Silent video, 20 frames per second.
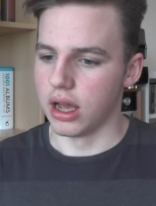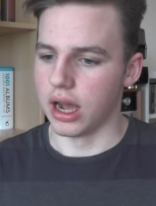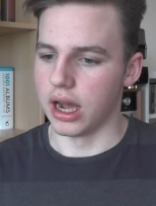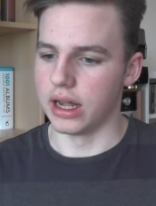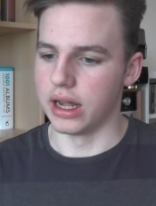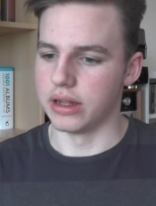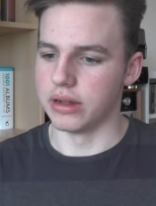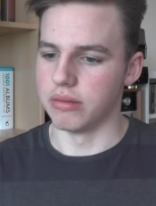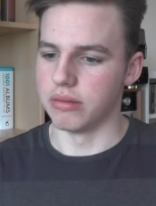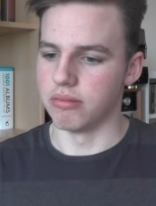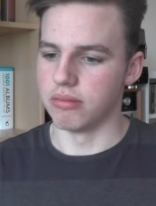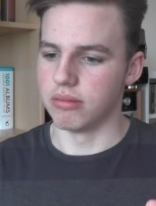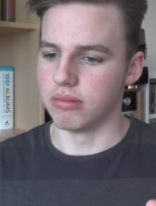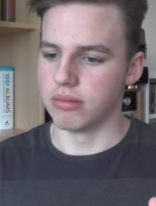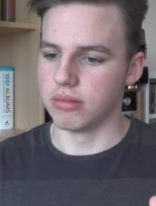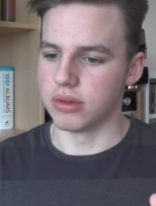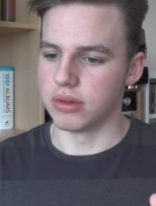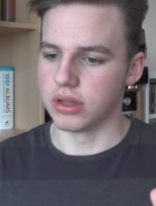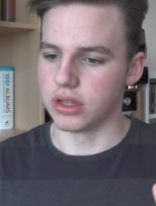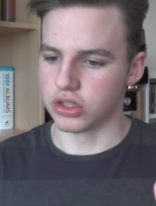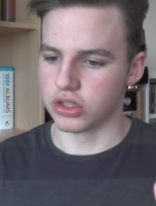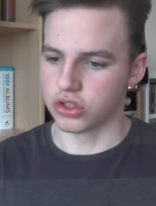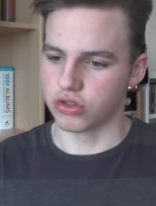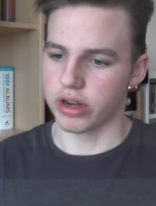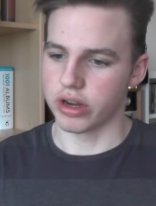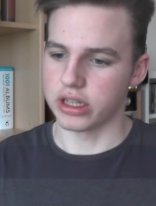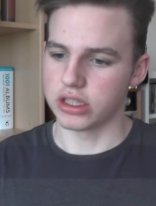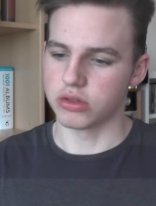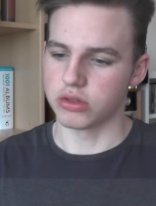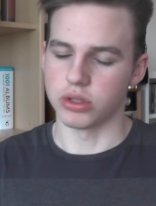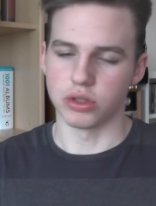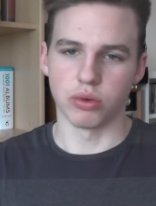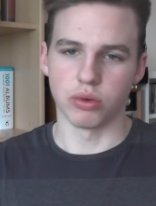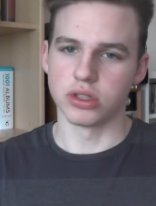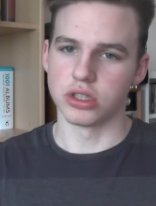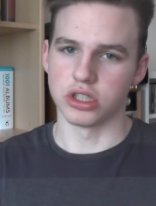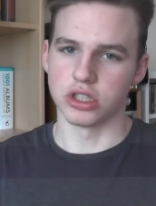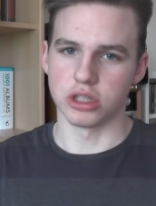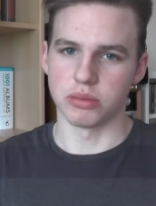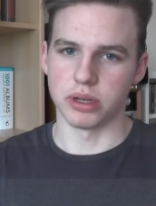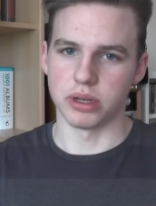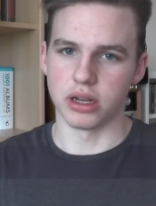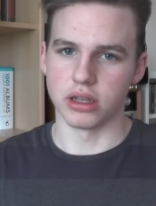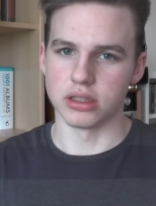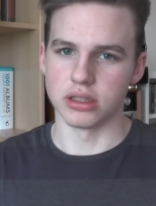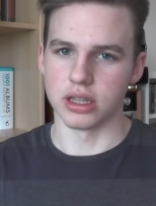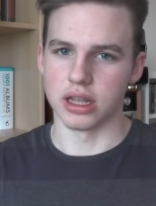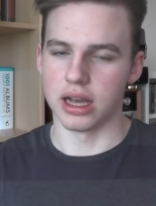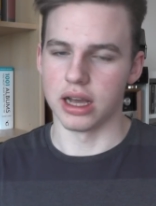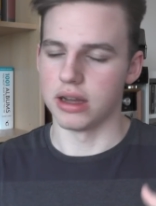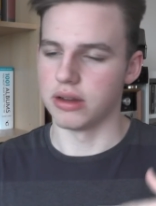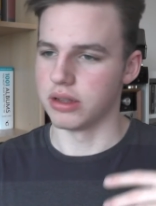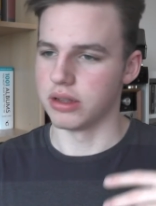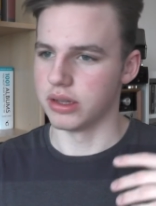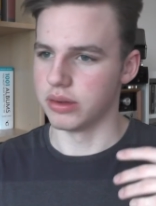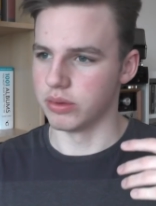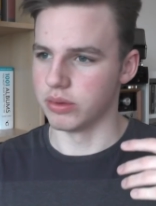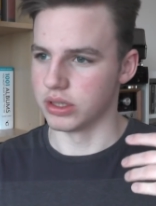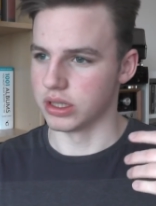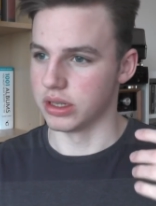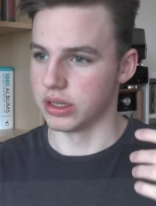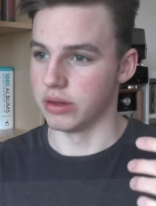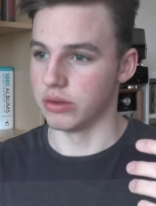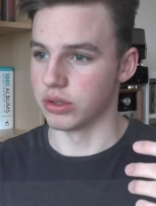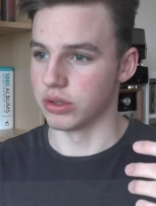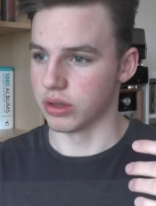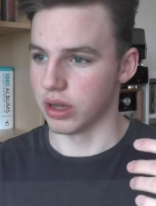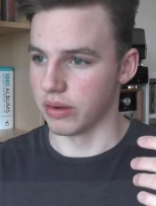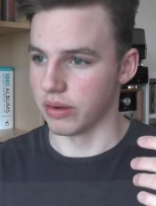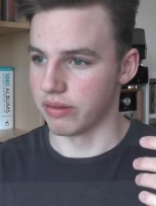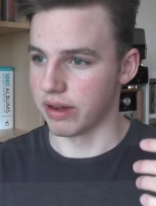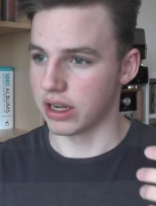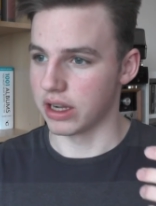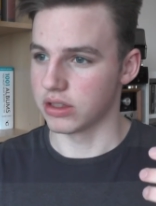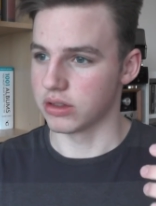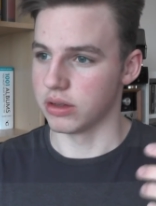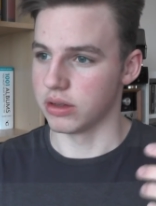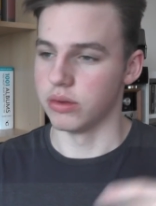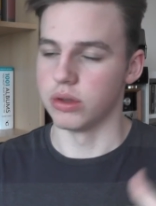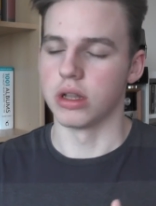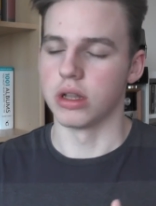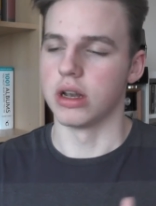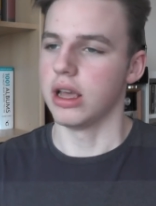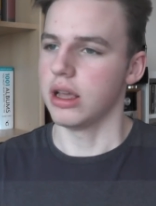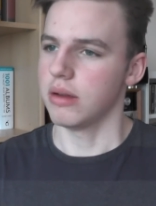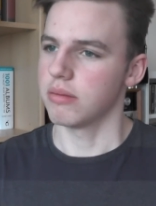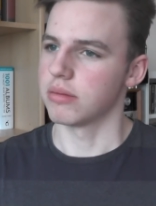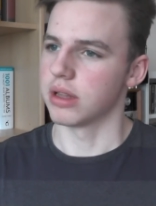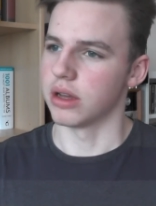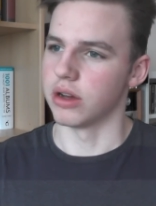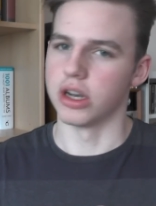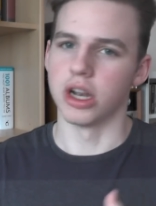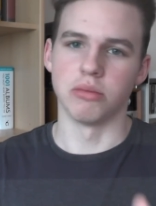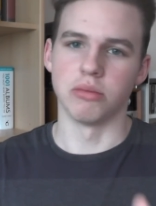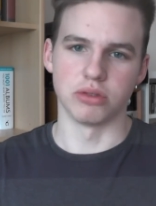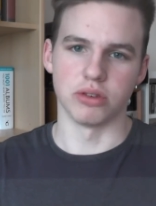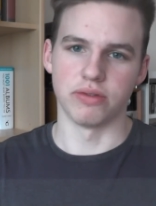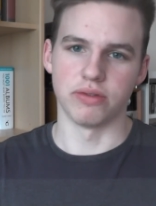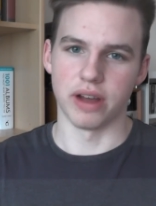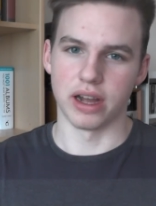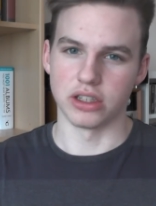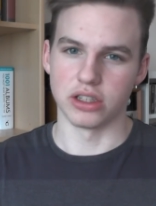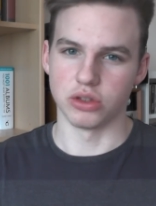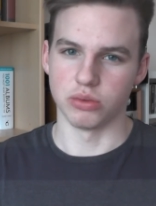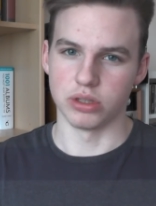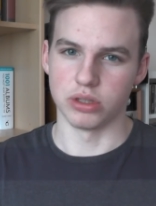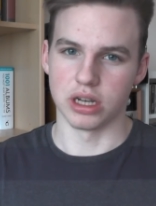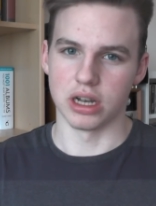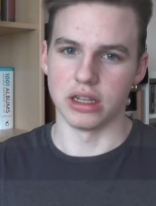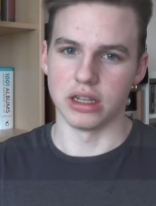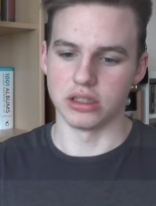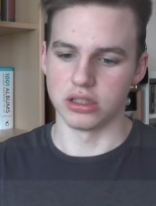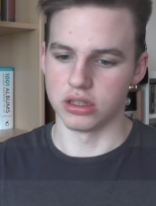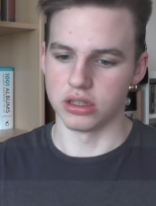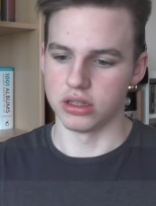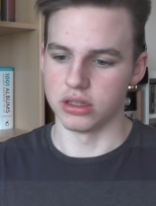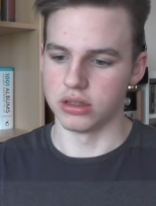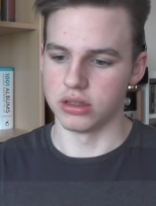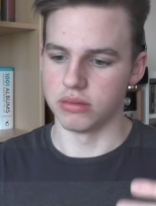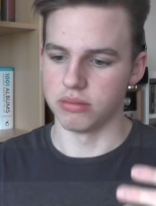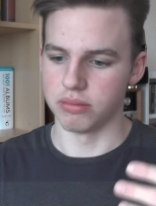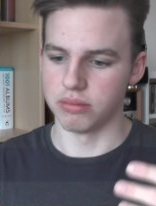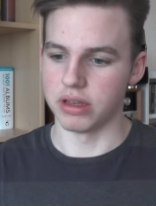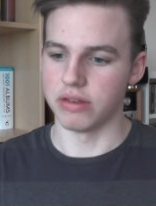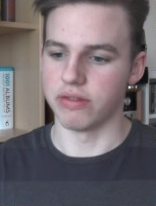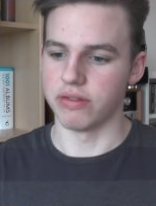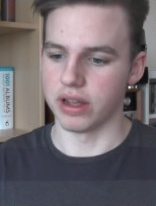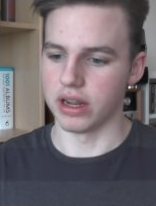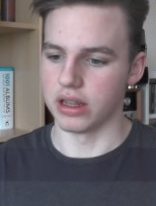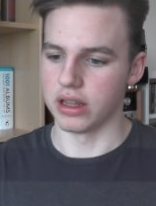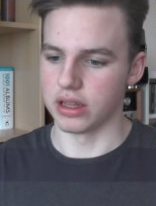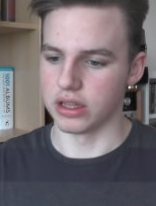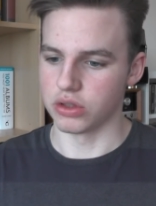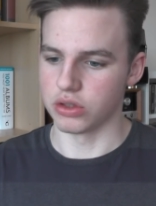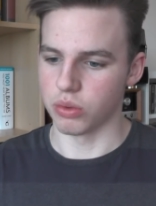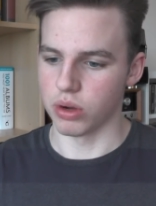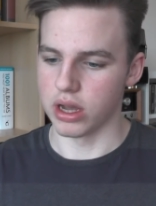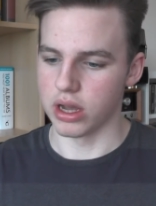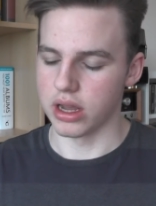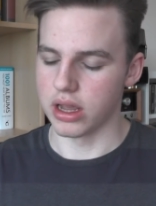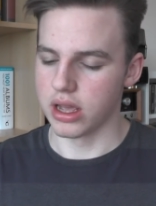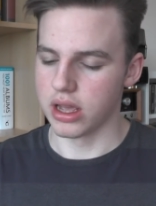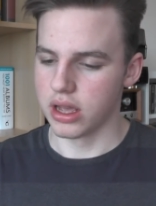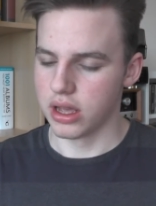And the stress, which wasn't just because of that, there were a number of factors which led to me feeling this way.